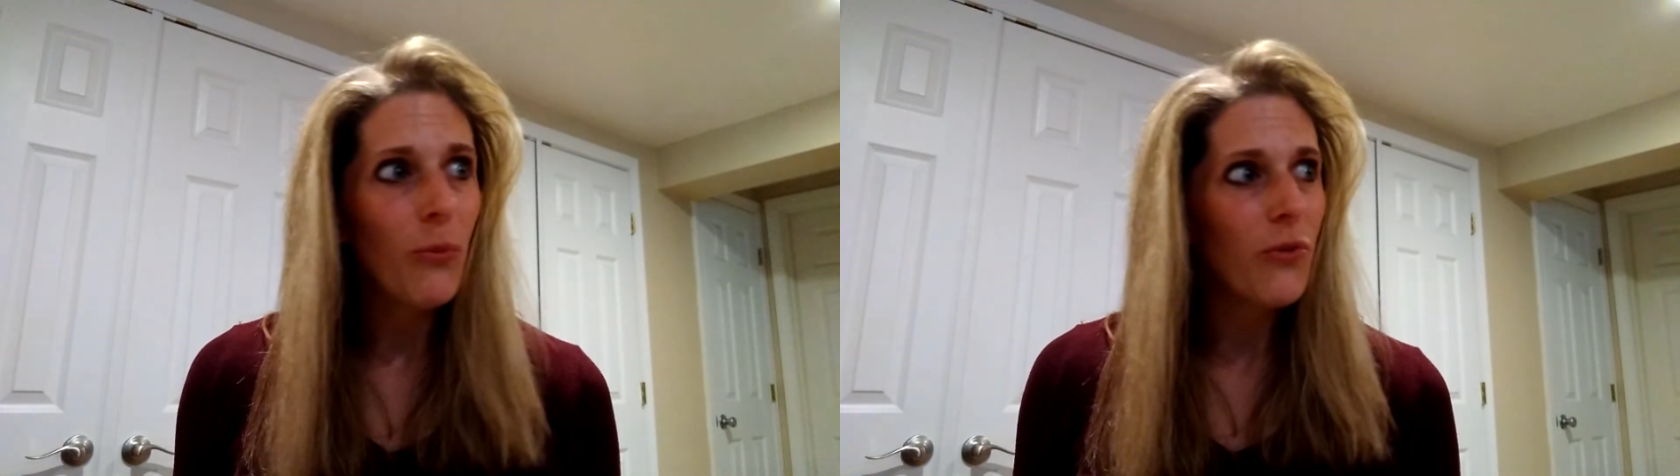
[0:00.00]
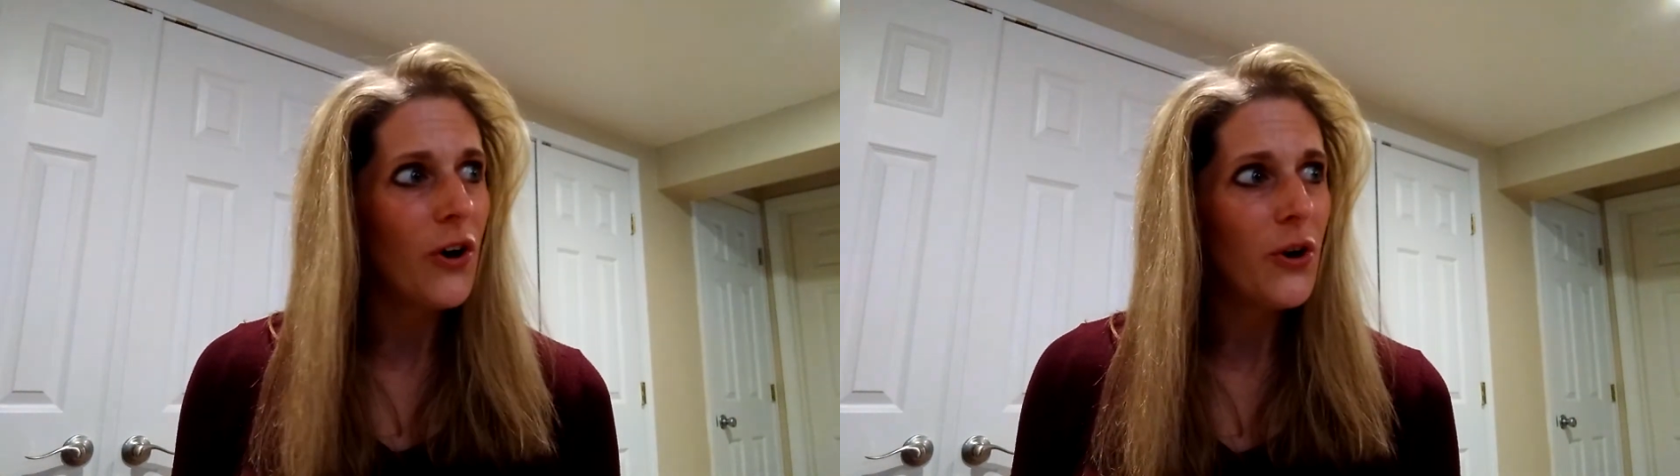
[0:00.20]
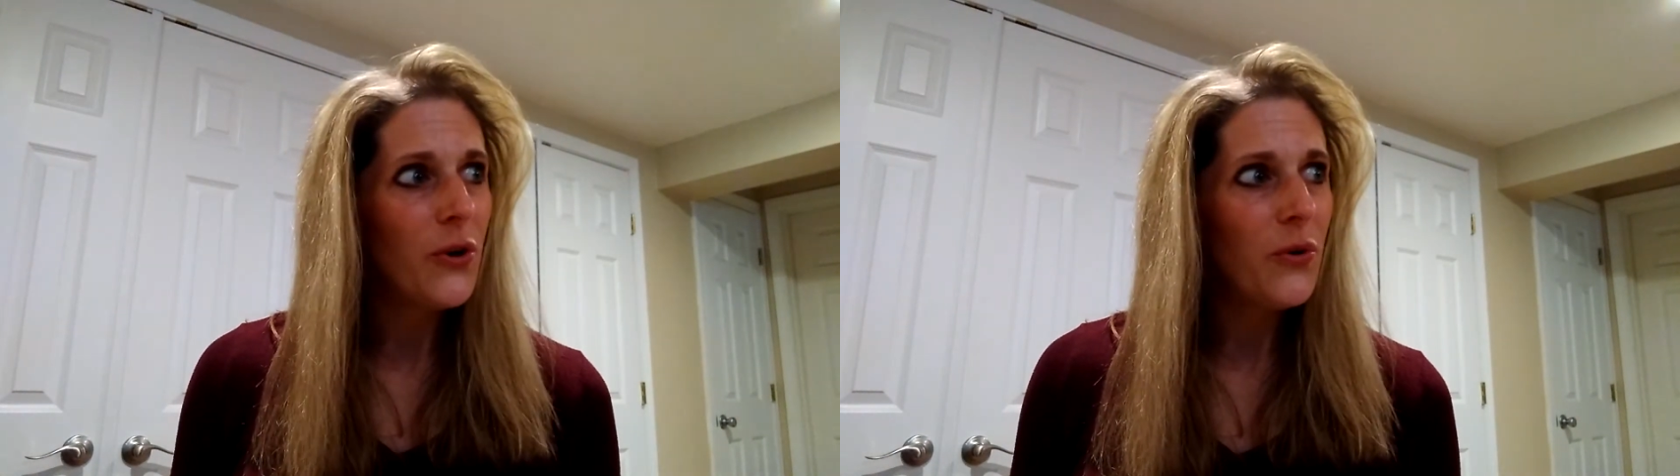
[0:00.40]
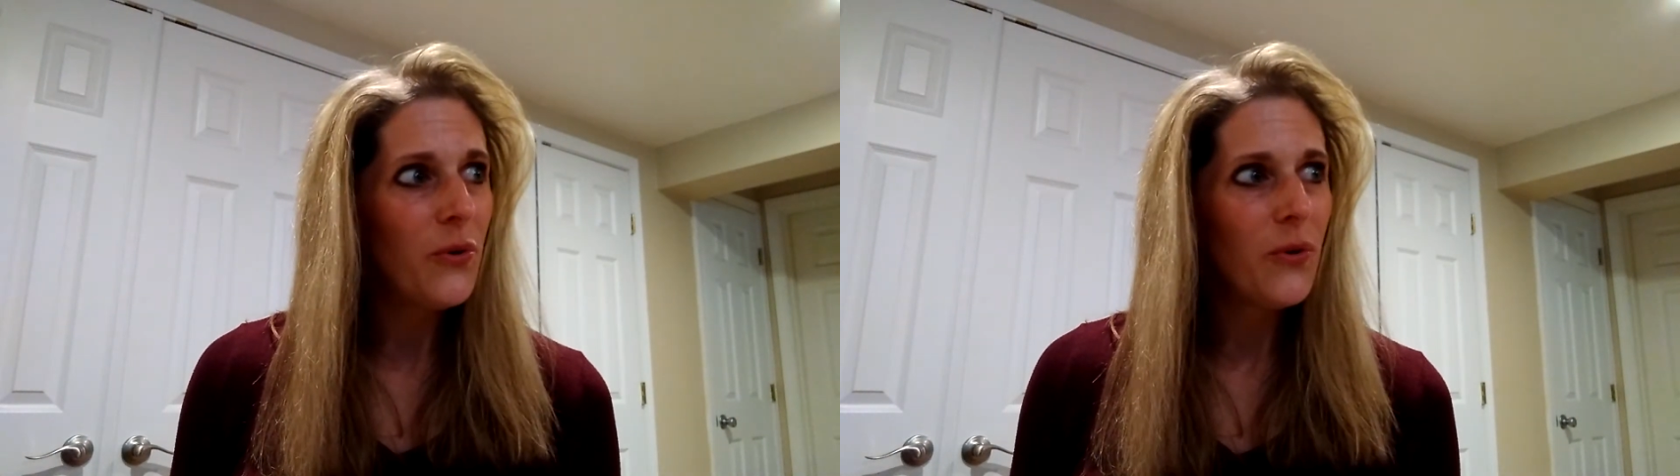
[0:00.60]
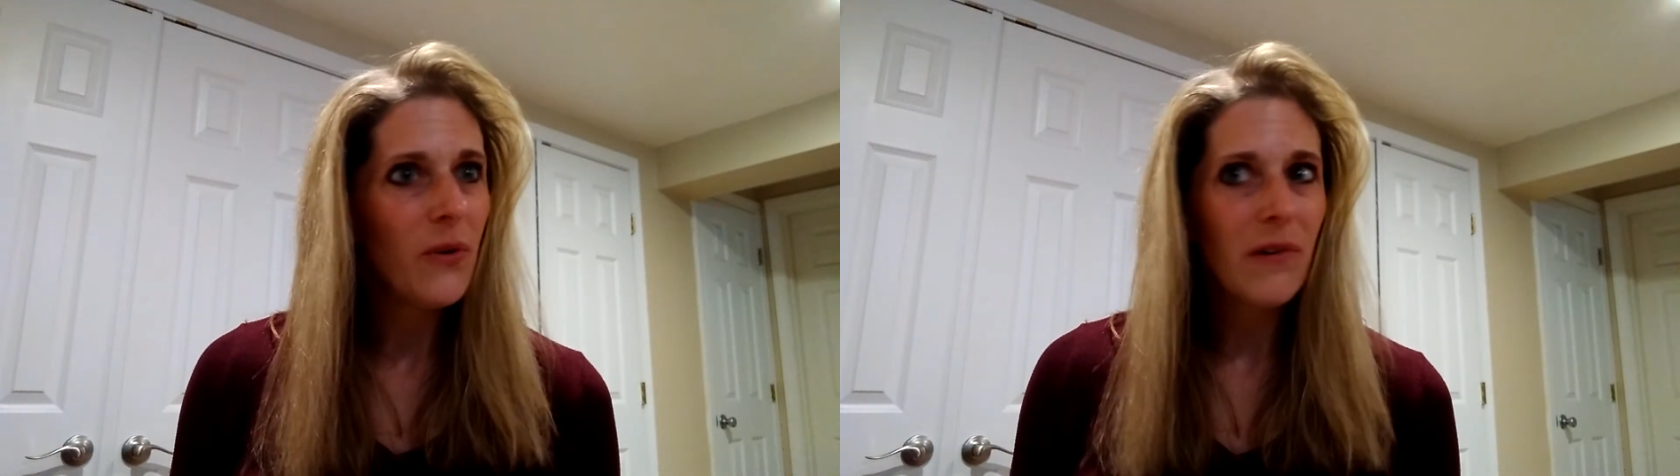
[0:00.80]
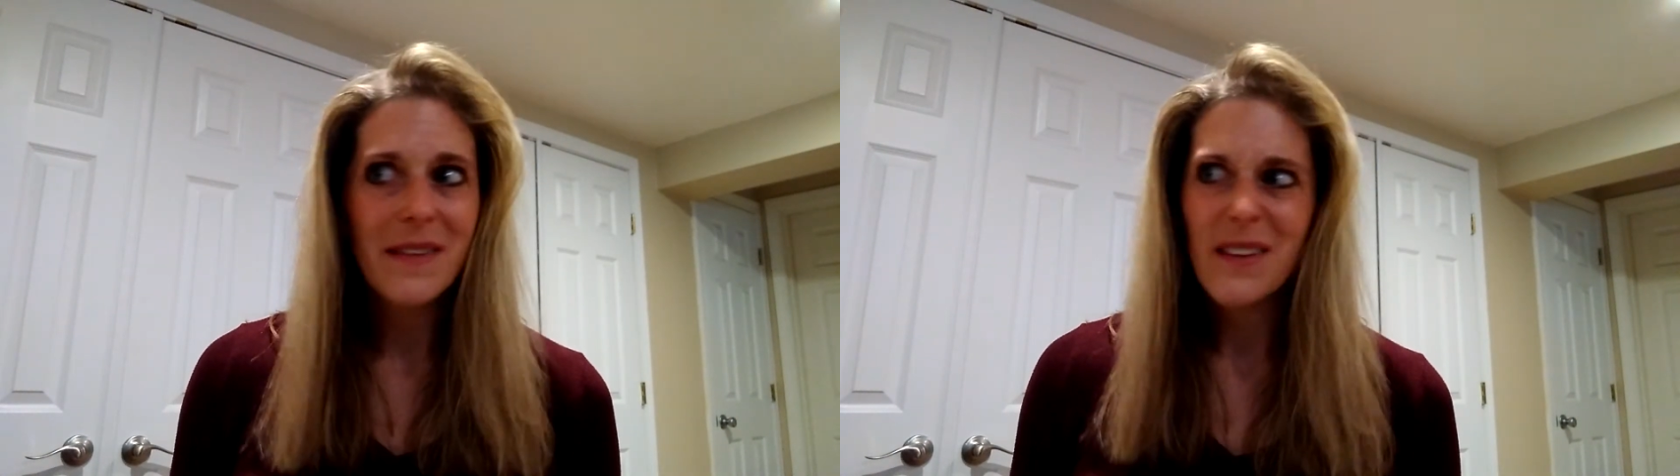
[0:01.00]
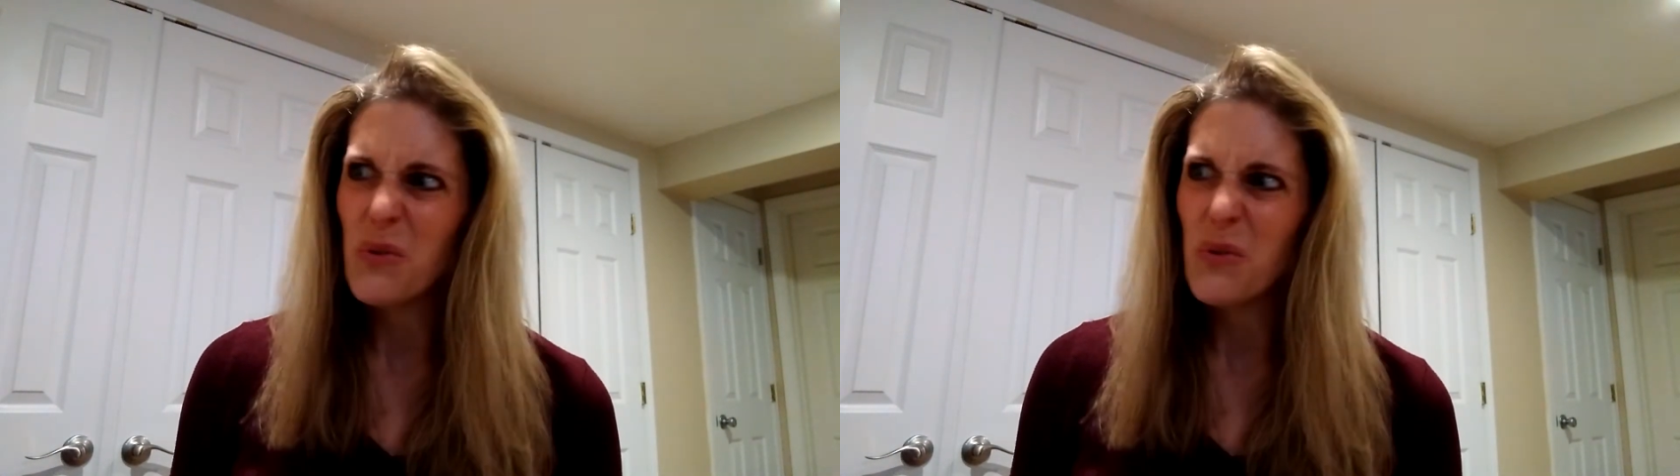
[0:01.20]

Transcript: The who? The